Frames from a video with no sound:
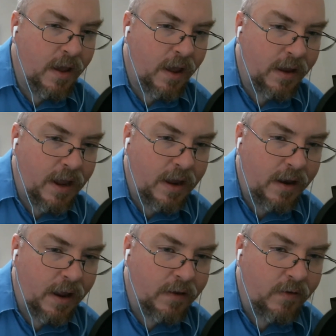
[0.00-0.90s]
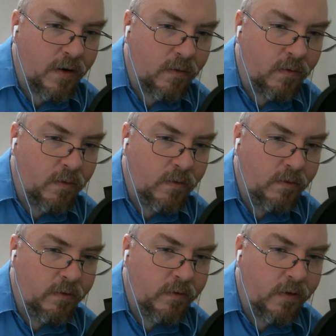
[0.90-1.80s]
Again, it's
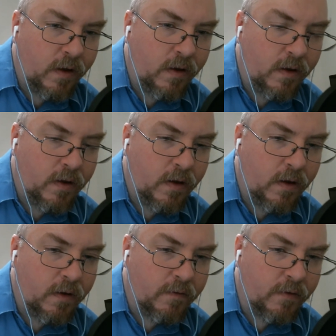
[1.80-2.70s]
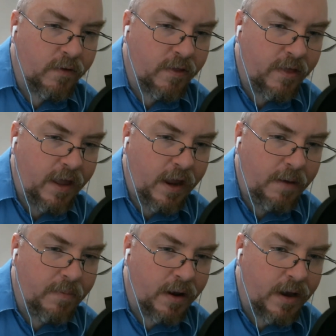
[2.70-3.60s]
rules for thee,
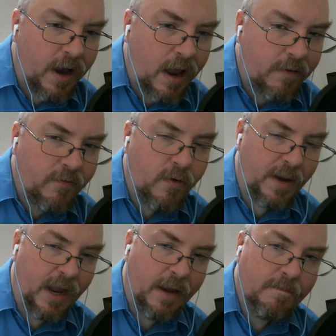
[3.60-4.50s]
but not for me.